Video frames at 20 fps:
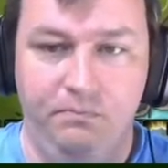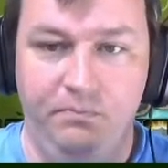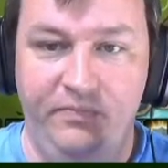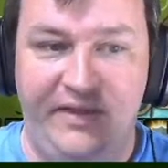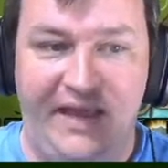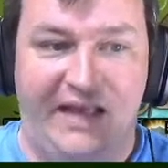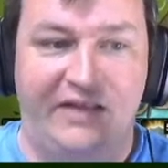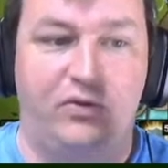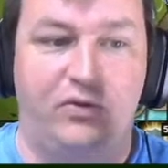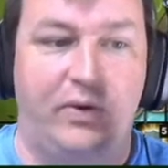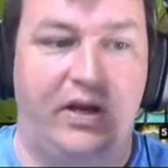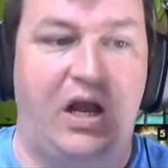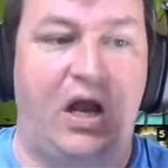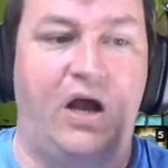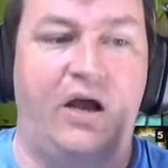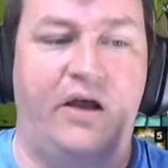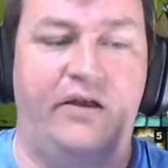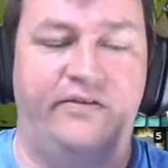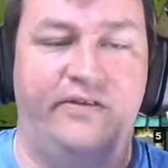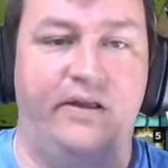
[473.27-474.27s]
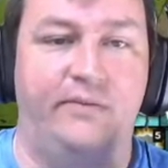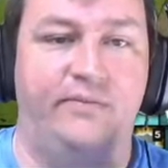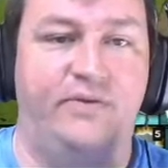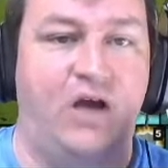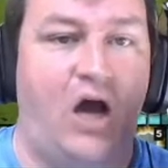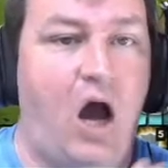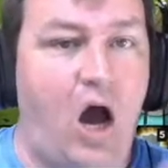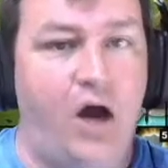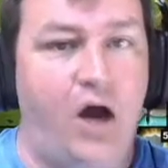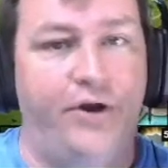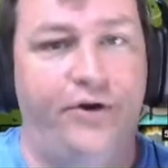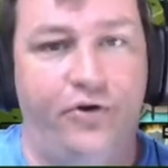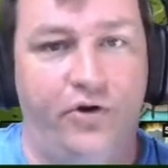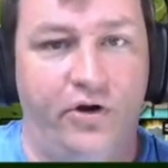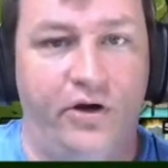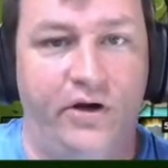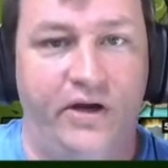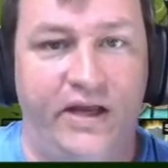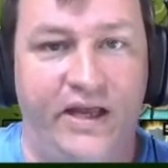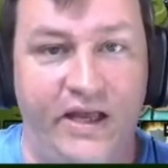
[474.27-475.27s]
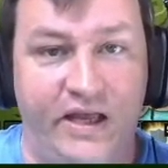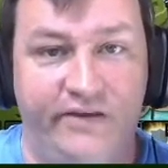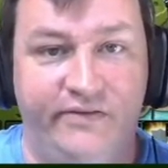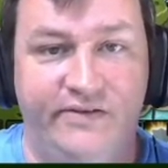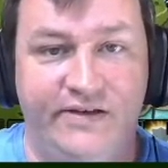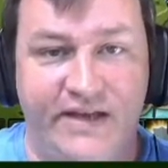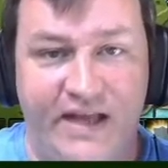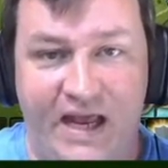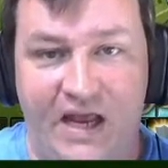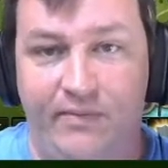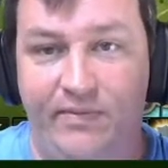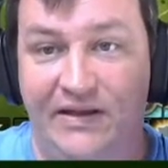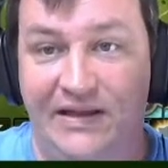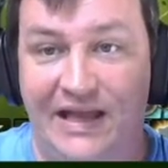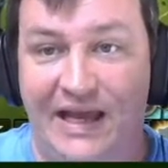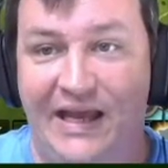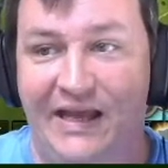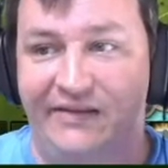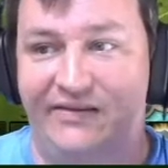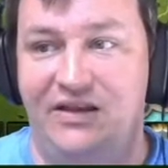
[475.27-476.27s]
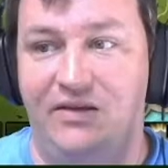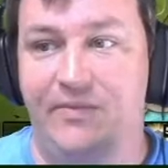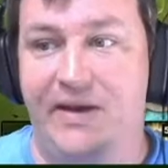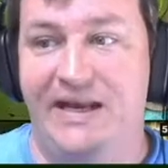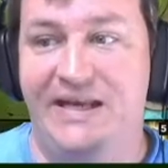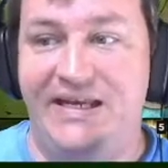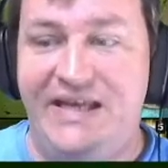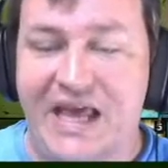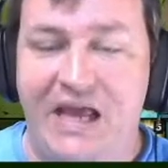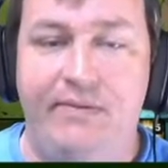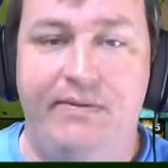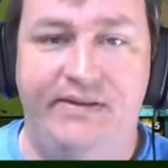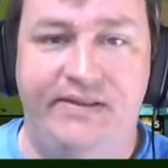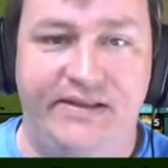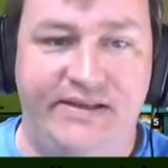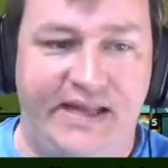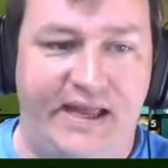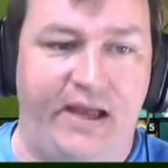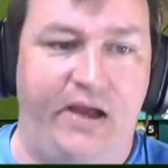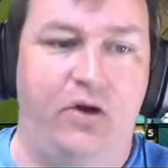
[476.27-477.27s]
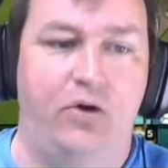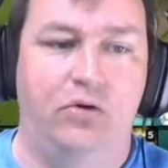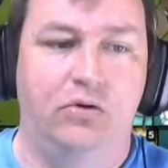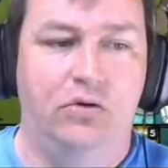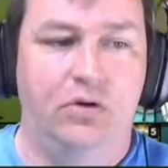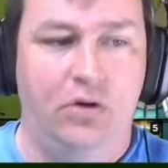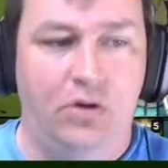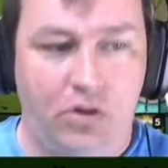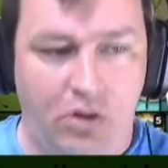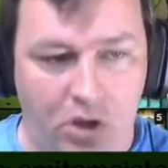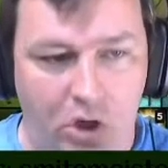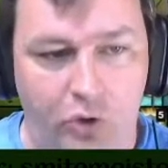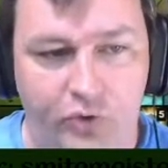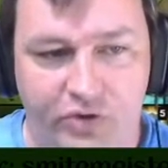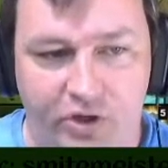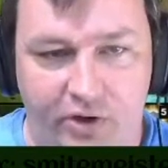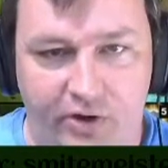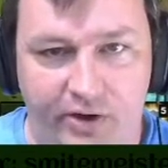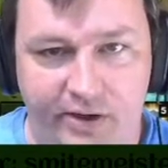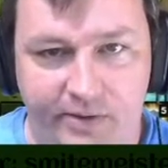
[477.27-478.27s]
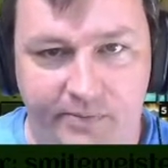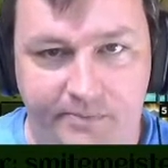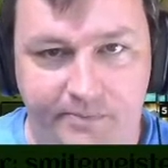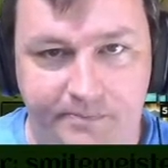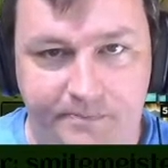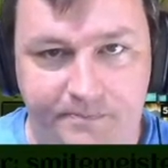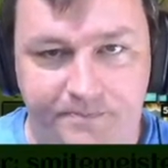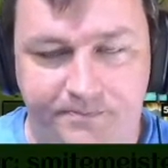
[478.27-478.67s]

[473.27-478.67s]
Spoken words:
that's what caused them to honor his name and legacy by naming the town Otari.